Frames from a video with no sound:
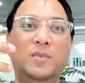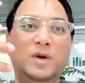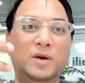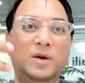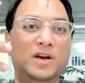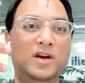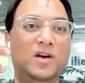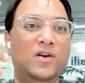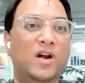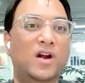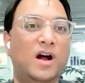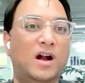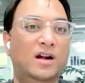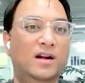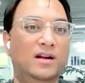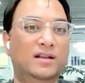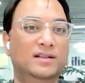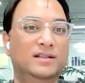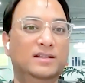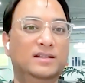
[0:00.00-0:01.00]
maybe our
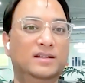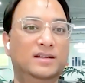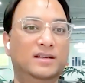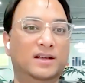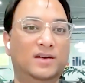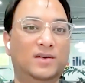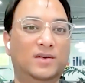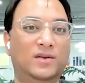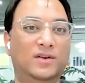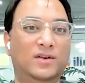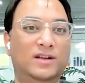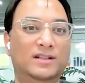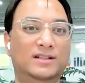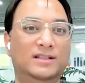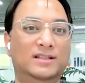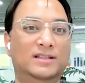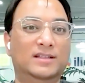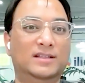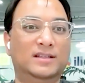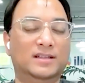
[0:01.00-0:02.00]
hard disk,
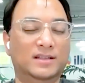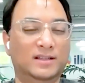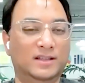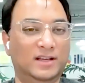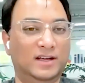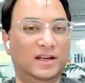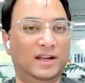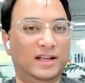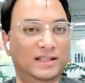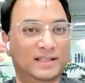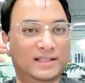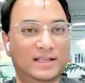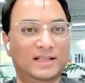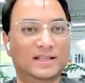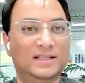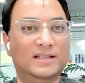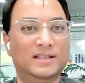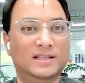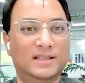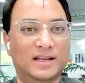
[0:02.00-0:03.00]
is the gray
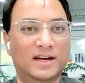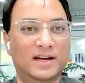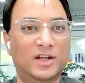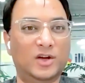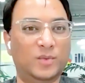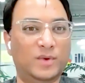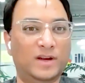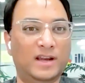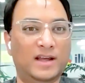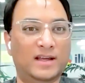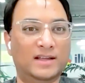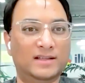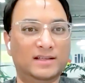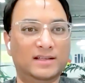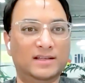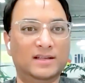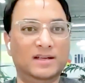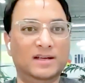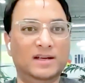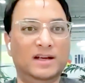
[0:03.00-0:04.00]
cells that human
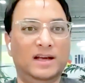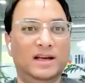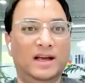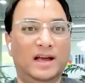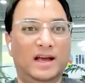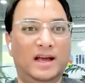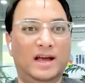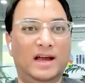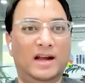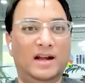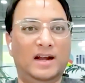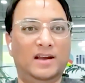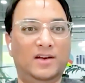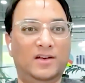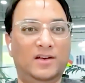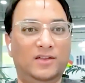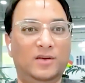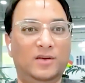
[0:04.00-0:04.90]
has, and